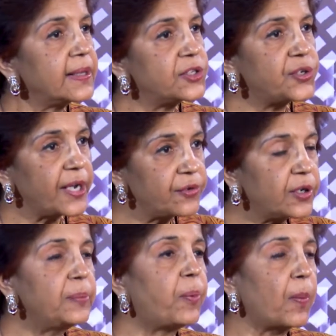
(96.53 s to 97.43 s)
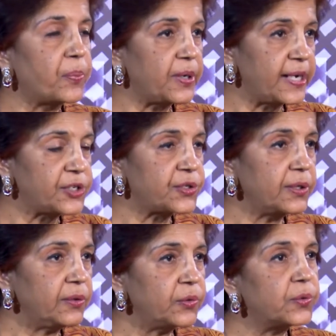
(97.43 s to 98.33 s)
In the general
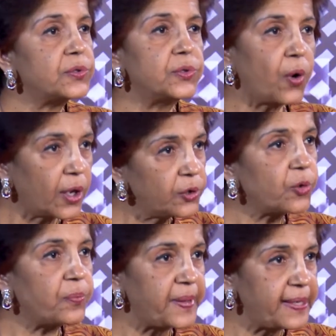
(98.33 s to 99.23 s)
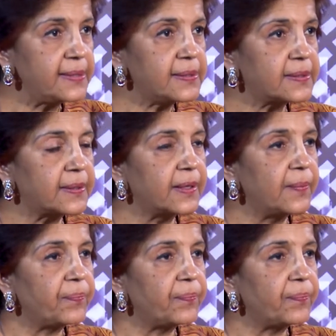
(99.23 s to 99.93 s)
population, non-obese,